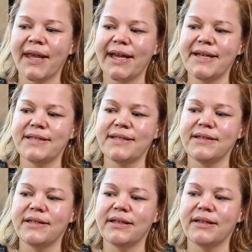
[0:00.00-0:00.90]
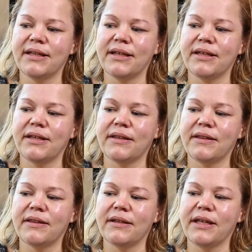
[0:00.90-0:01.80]
And
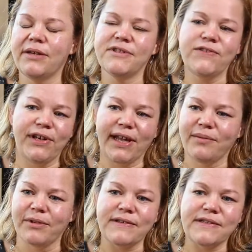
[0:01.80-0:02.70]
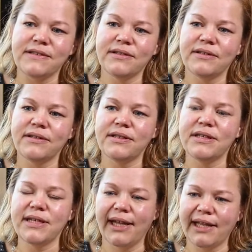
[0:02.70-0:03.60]
it was unanimous.
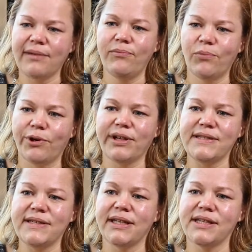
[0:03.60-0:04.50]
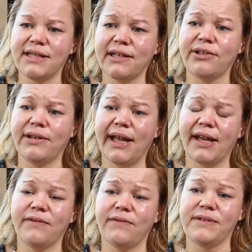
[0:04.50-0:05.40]
The team wanted to continue to
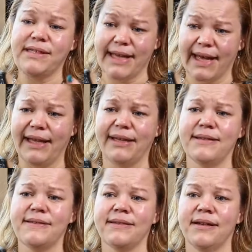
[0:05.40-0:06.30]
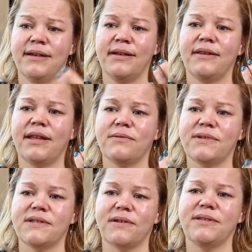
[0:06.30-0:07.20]
have days that were
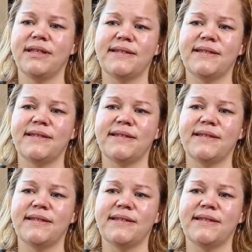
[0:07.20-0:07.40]
solely